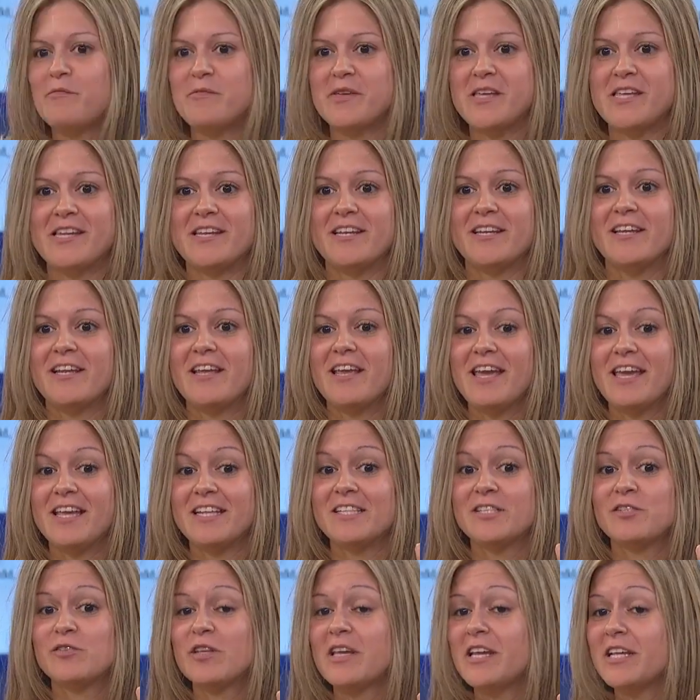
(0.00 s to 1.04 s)
mean,
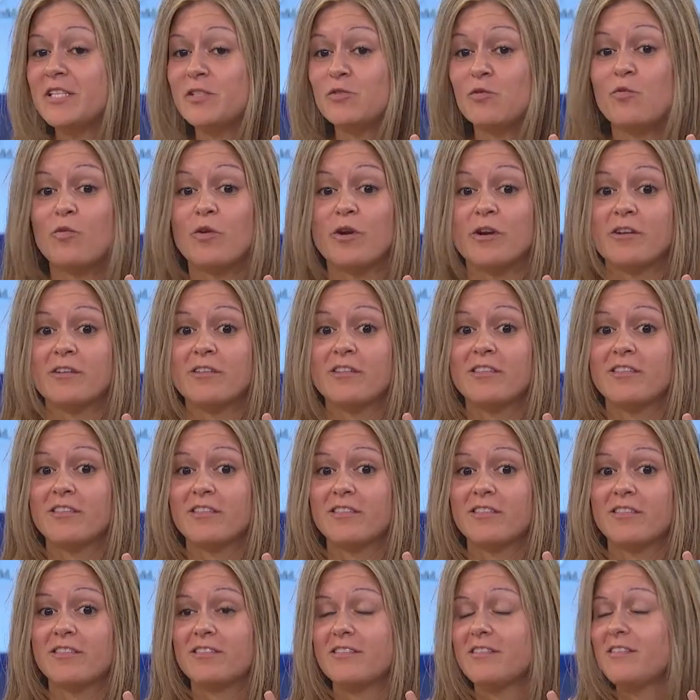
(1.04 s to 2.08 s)
it's it's worth
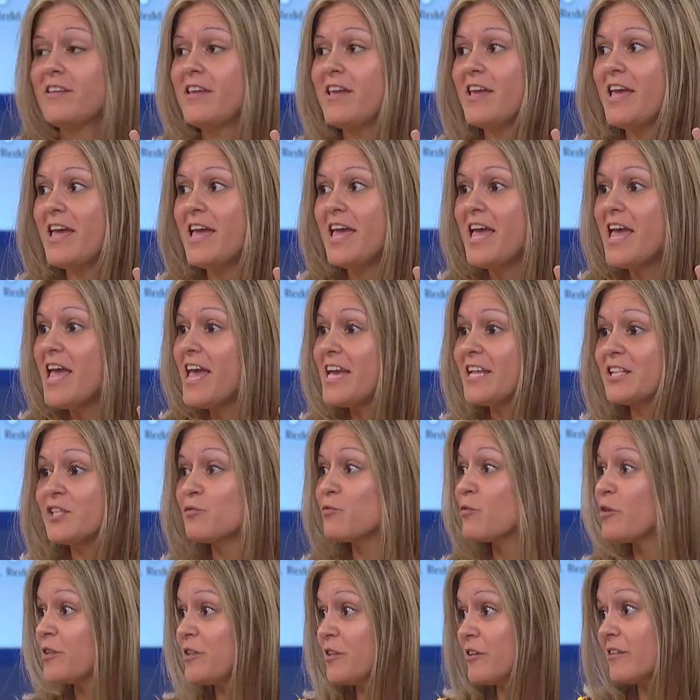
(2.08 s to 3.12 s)
it's
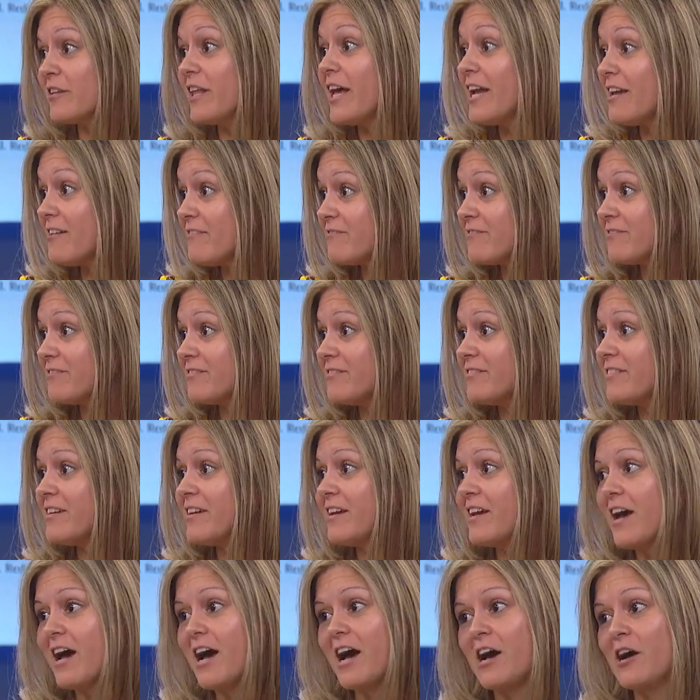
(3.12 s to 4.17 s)
worth your life. Yeah.
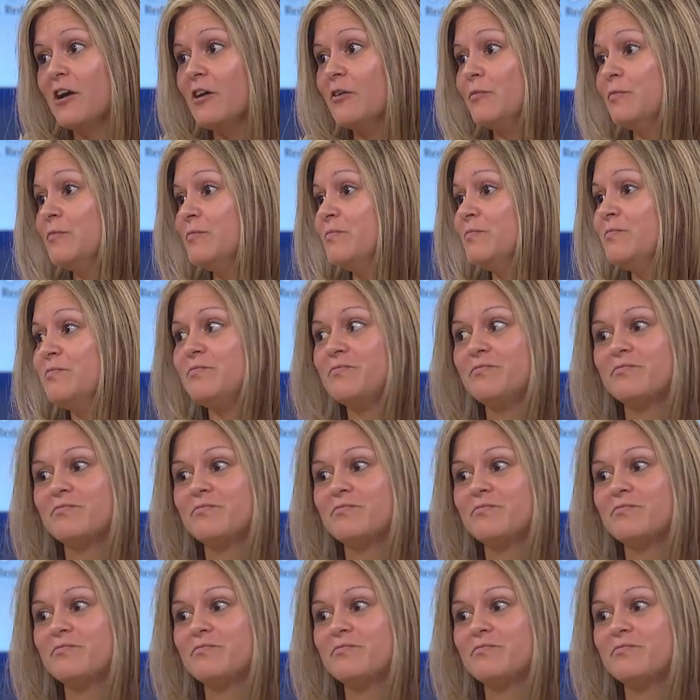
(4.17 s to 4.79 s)
Um,